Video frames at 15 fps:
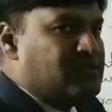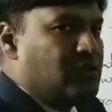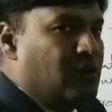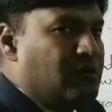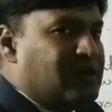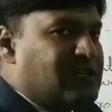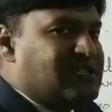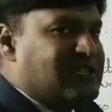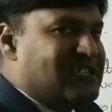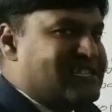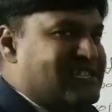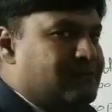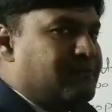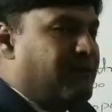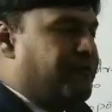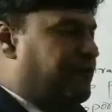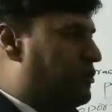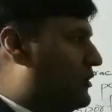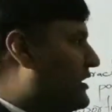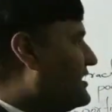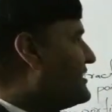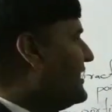on the system of
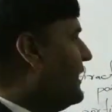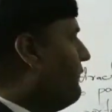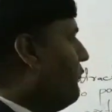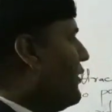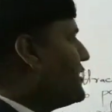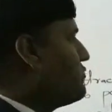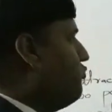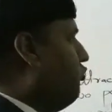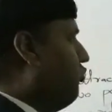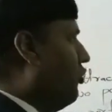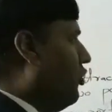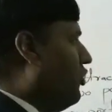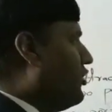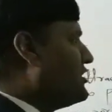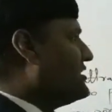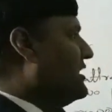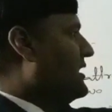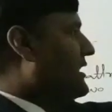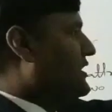units in which force,